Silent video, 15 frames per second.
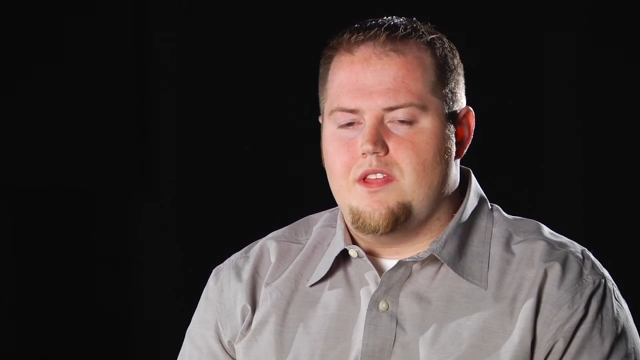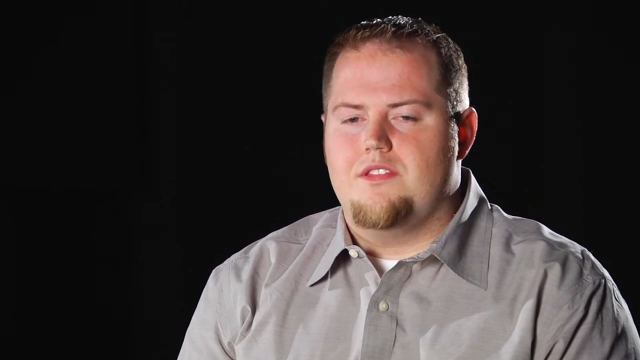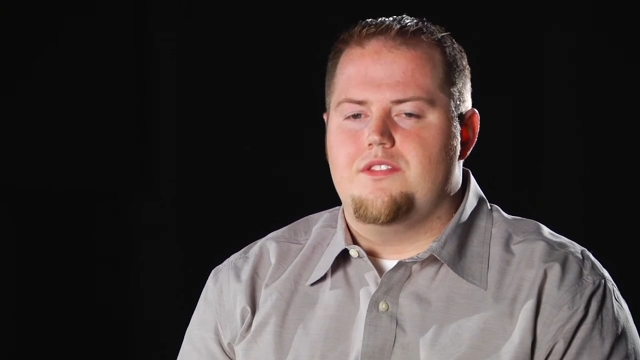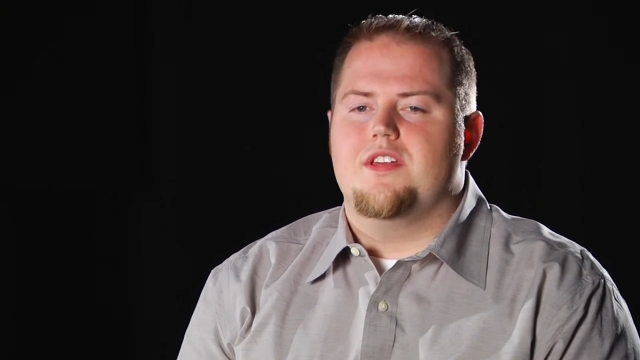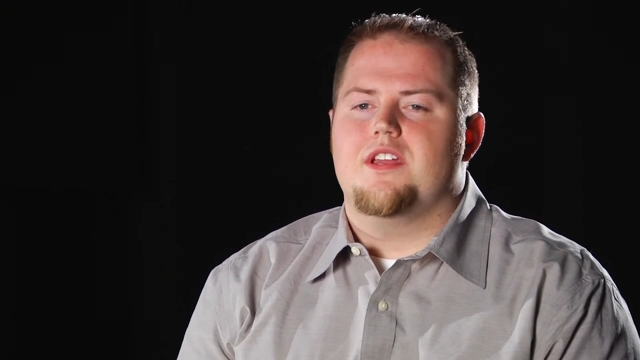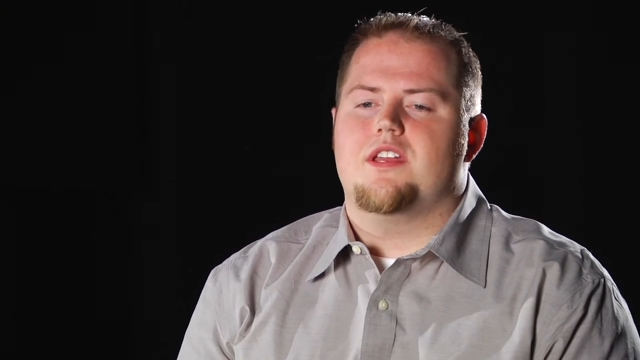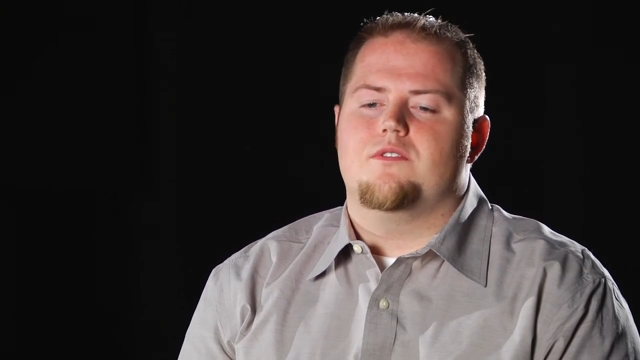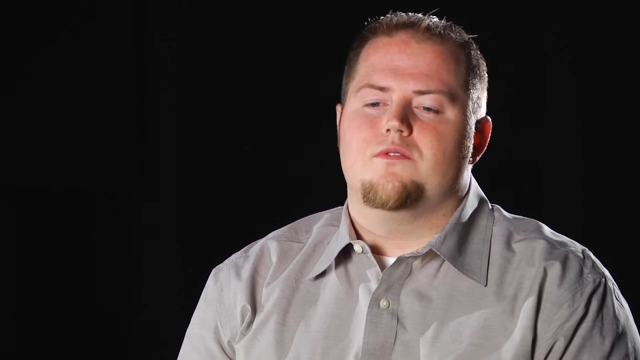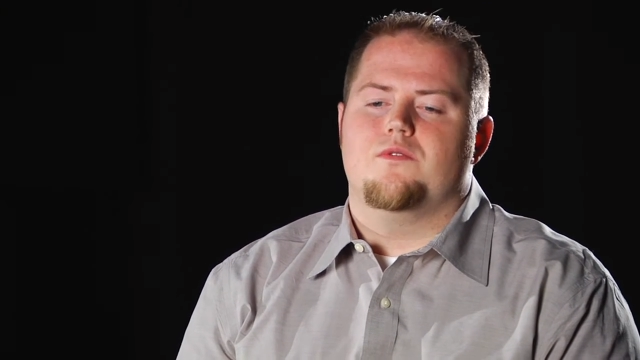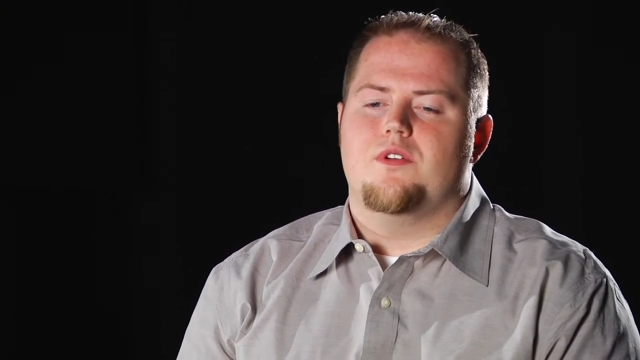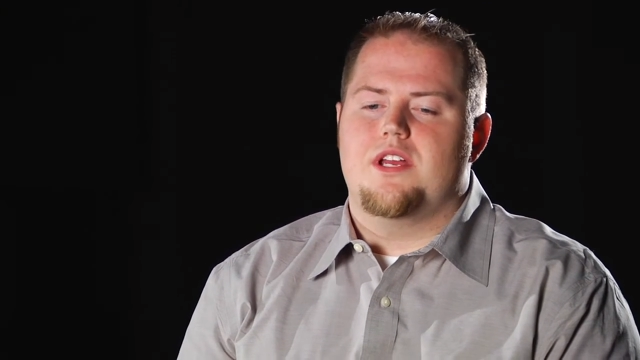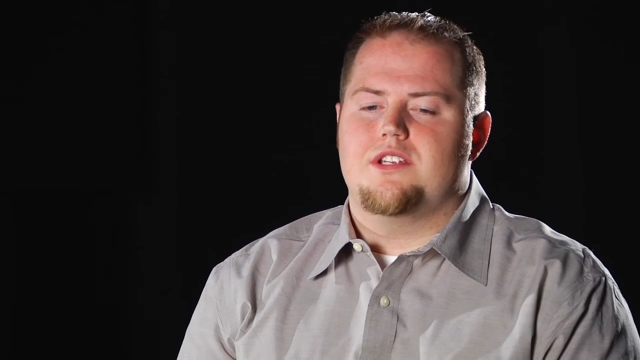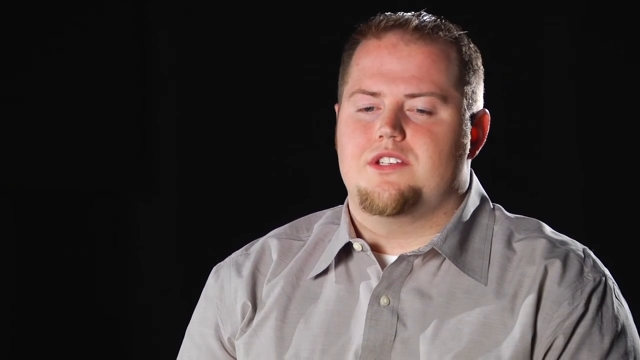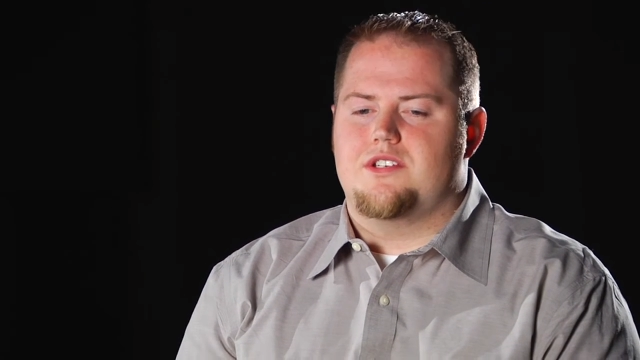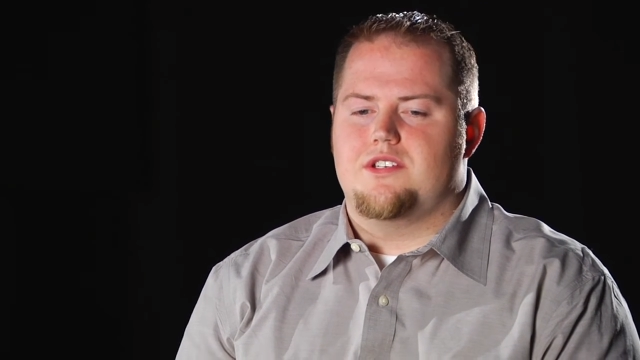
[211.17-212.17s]
thick and
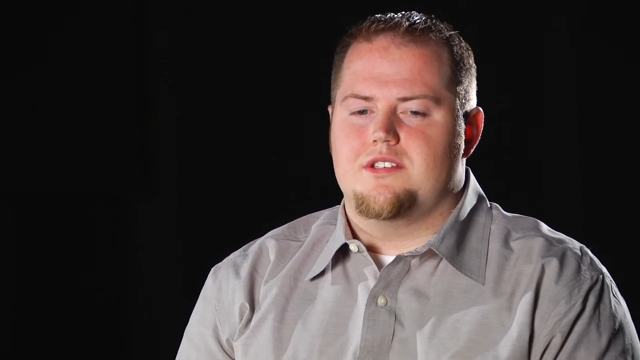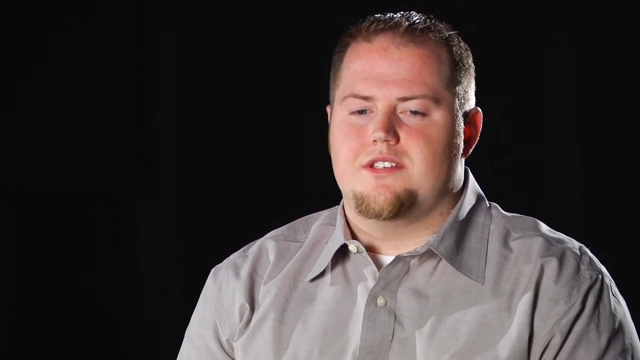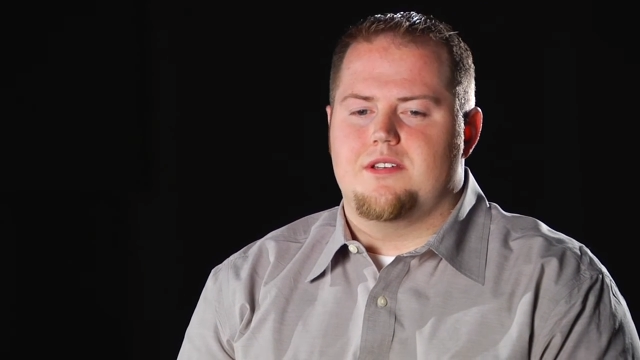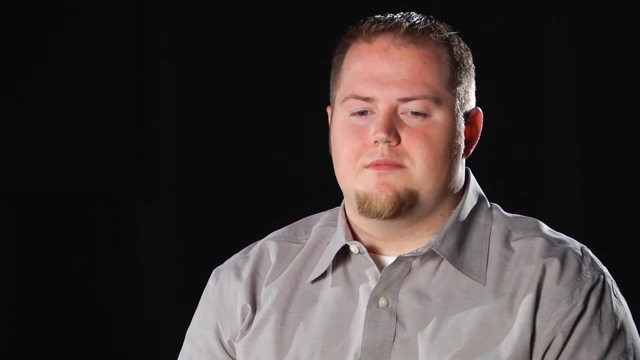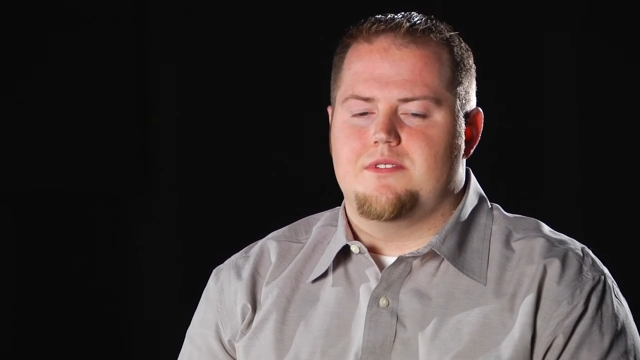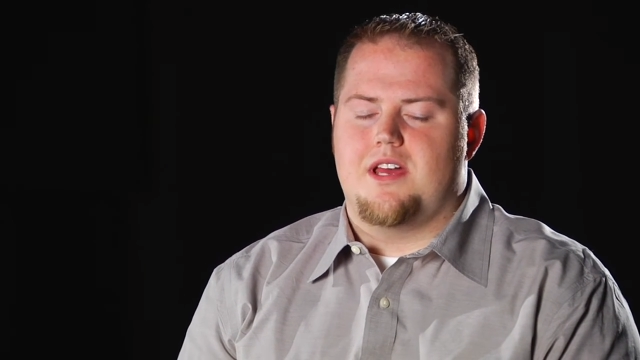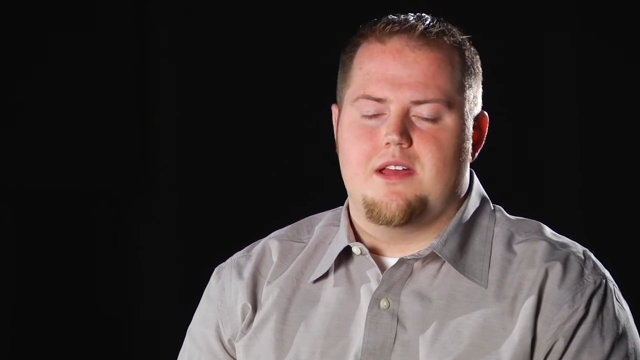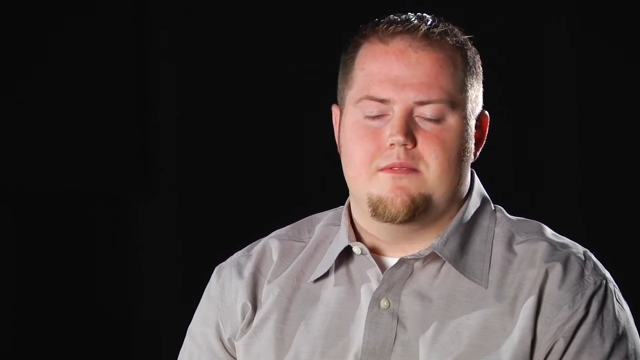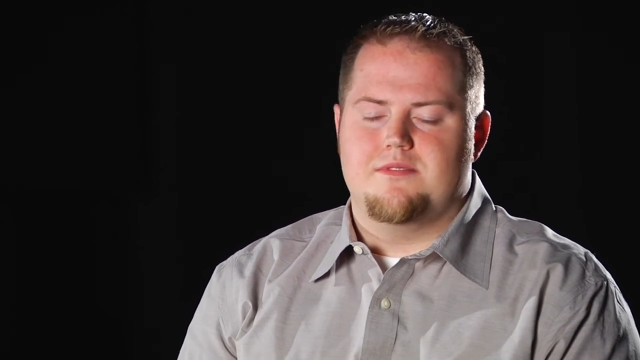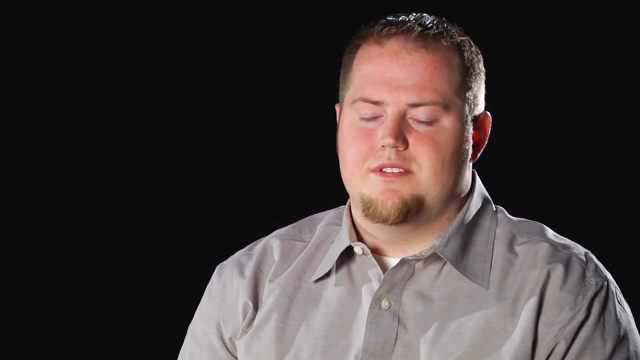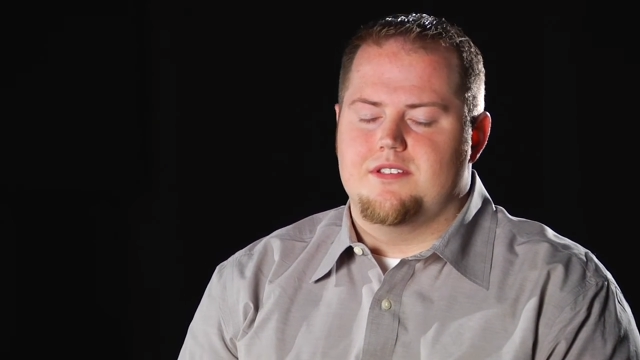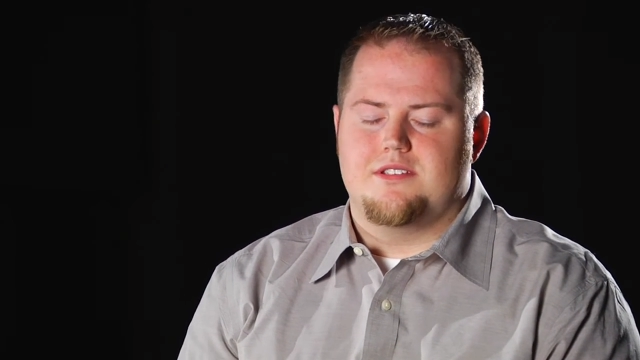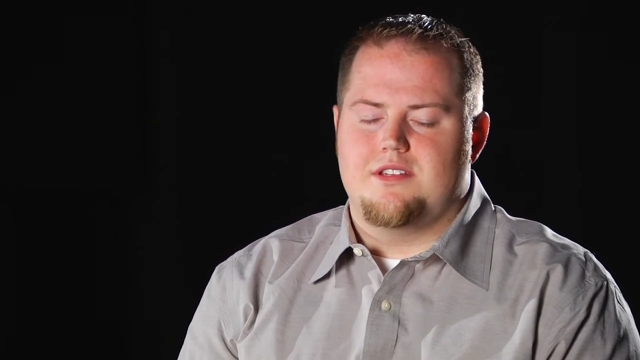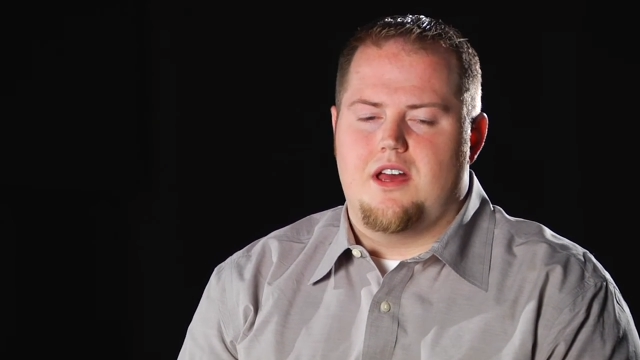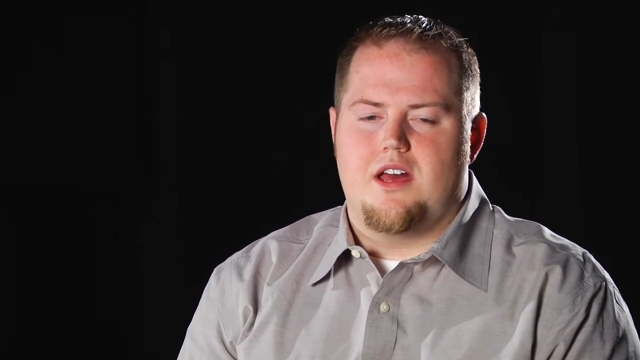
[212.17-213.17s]
rich.
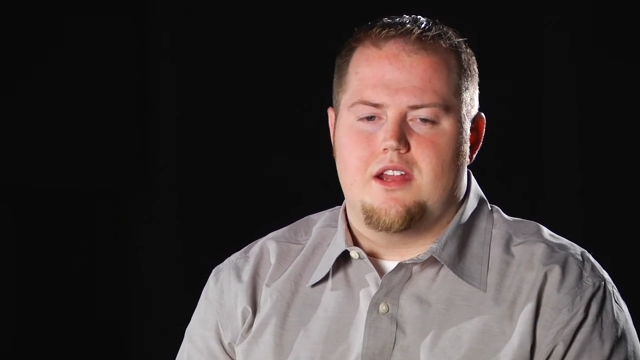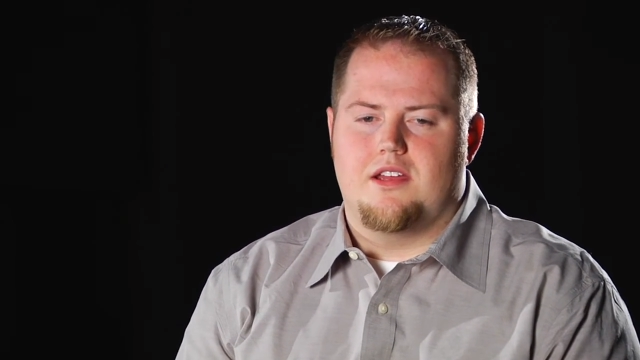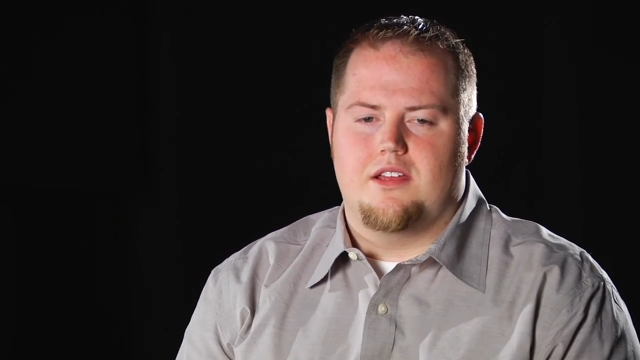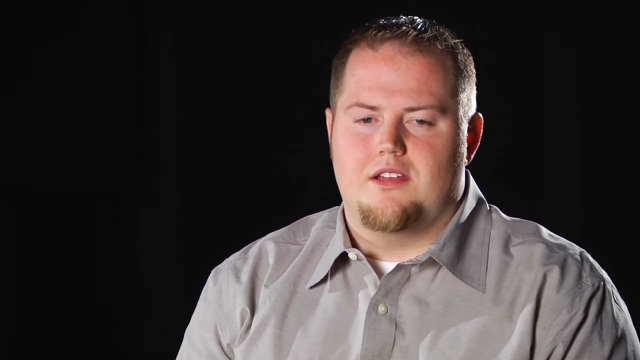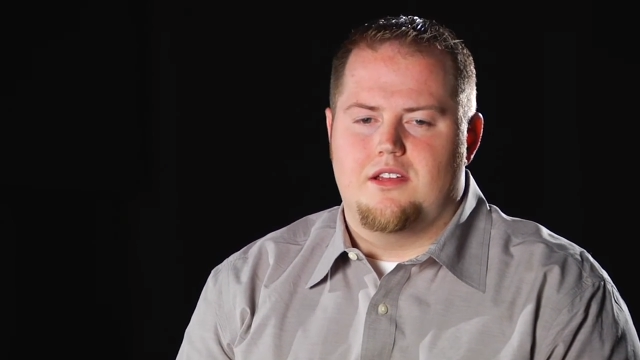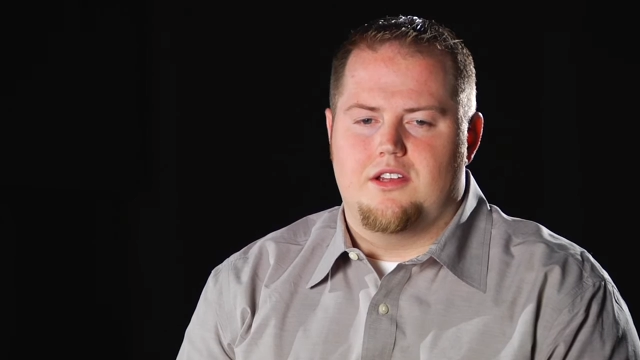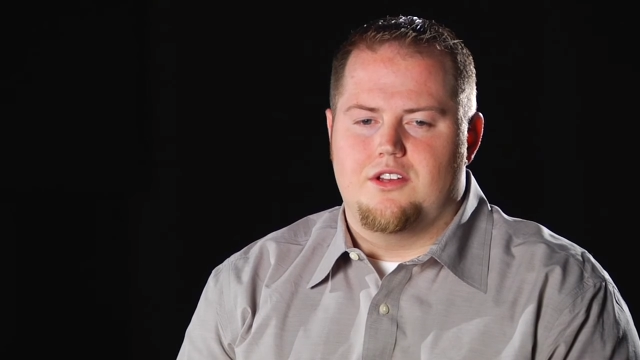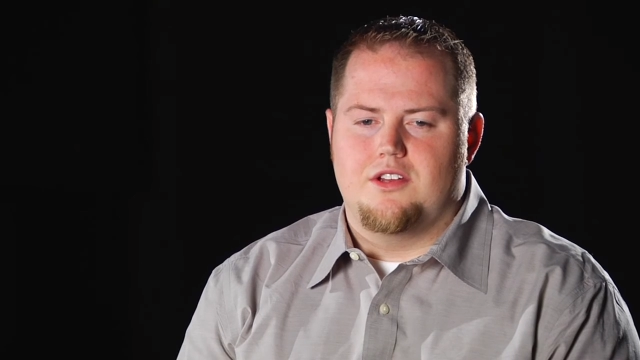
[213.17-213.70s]
Sometimes is not a